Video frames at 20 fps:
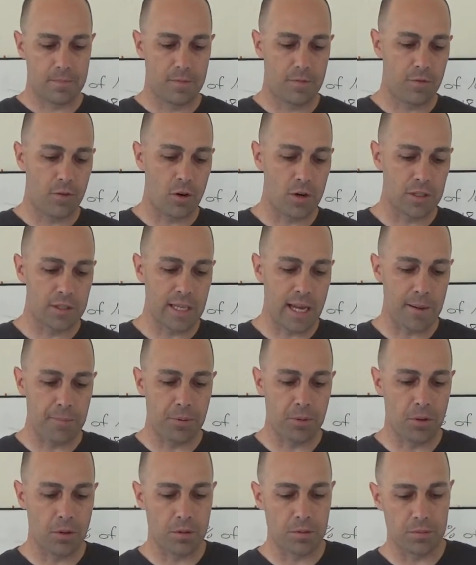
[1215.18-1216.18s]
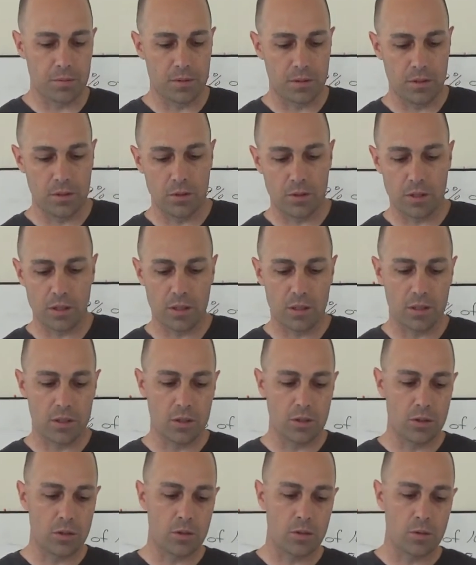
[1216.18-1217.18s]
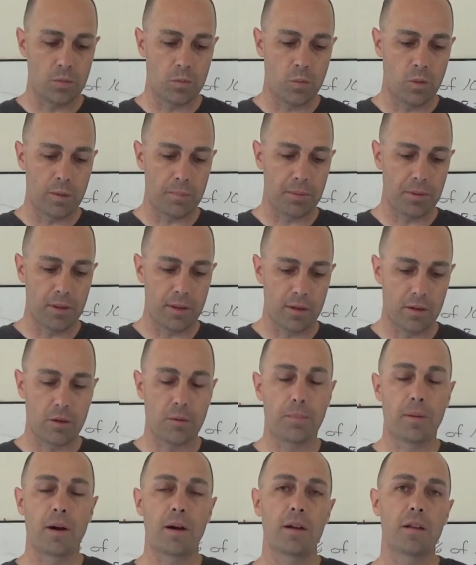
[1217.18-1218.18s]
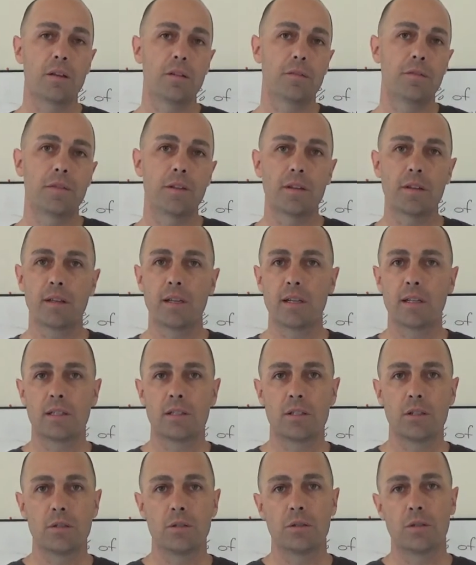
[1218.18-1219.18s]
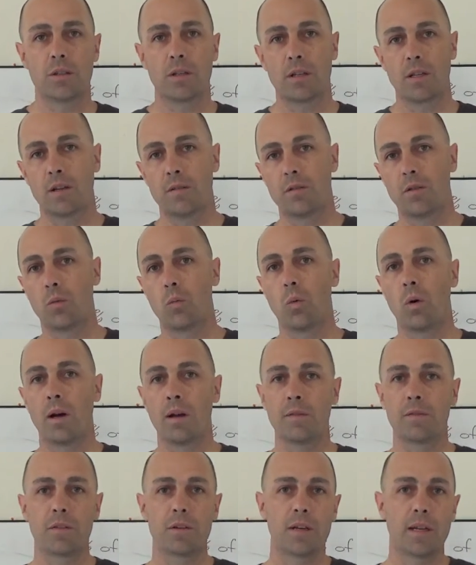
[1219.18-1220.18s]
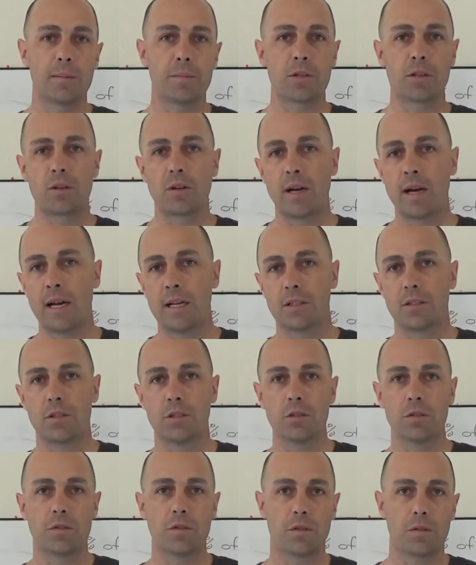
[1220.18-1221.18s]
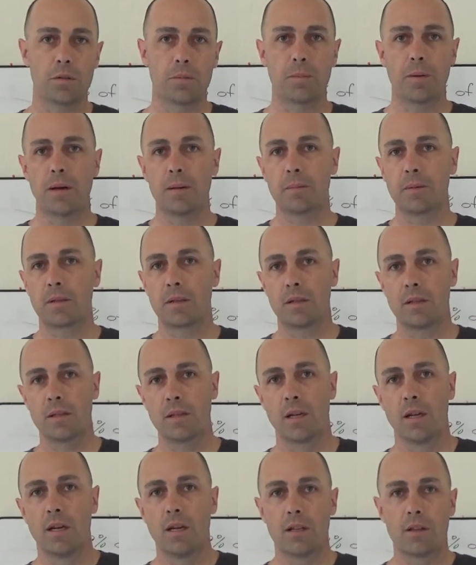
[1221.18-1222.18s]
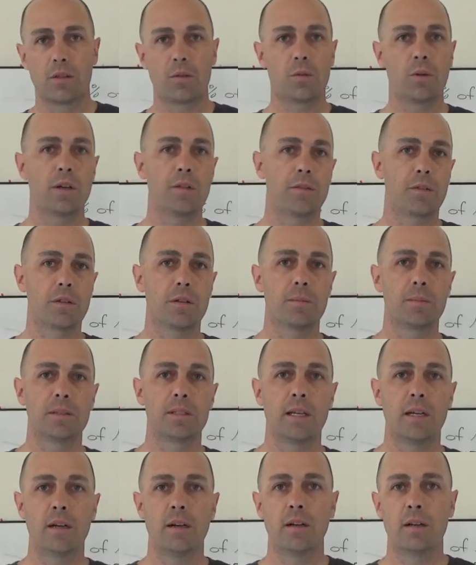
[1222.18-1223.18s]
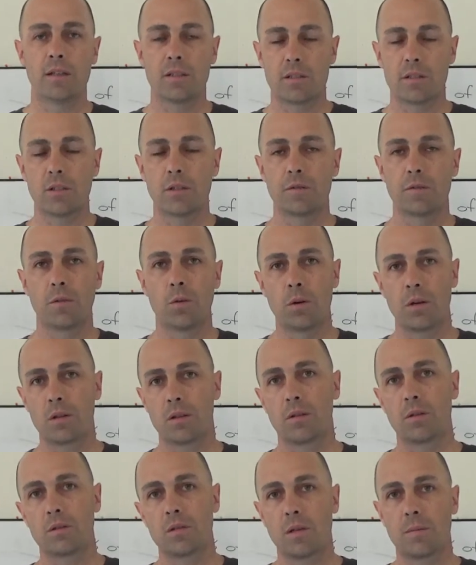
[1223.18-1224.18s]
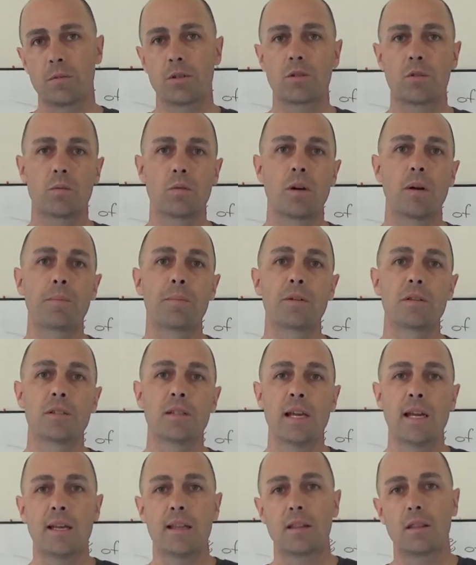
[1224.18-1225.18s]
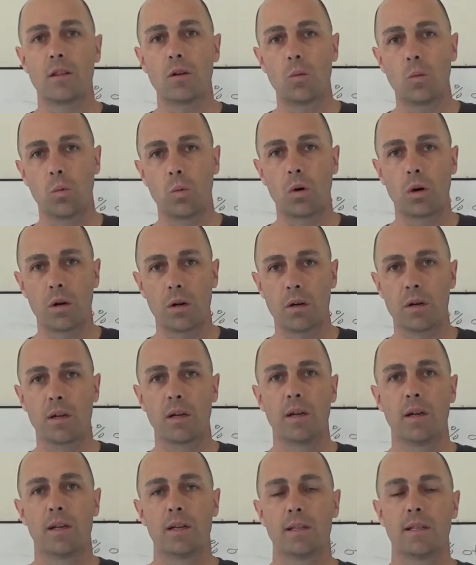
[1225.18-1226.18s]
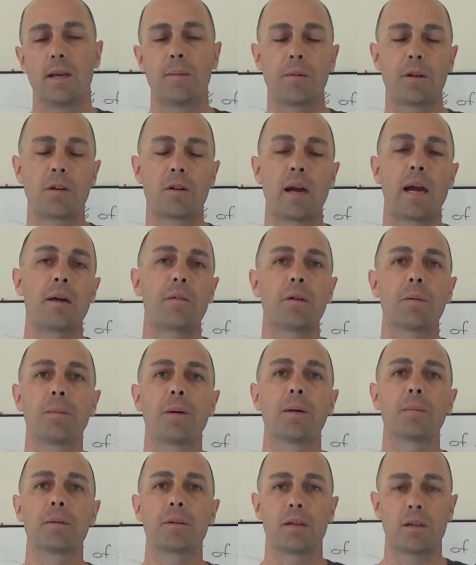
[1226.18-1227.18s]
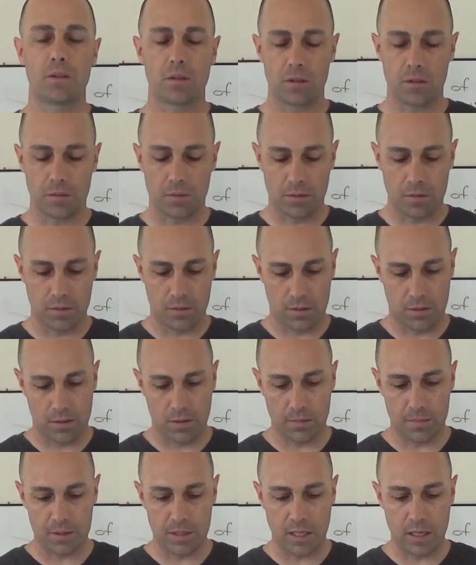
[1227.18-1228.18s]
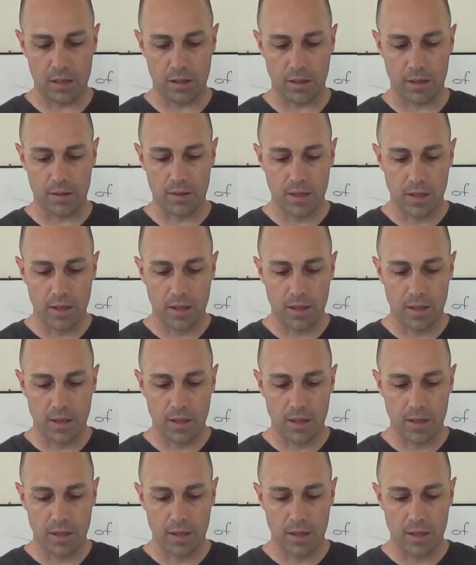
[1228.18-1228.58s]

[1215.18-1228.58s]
For example, you could do what political party you affiliated to. You could give a 1 for Democrat, 2 for Republican, 3 for Libertarian, and so forth. Those numbers would represent the word Democrat, Republican, or Libertarian.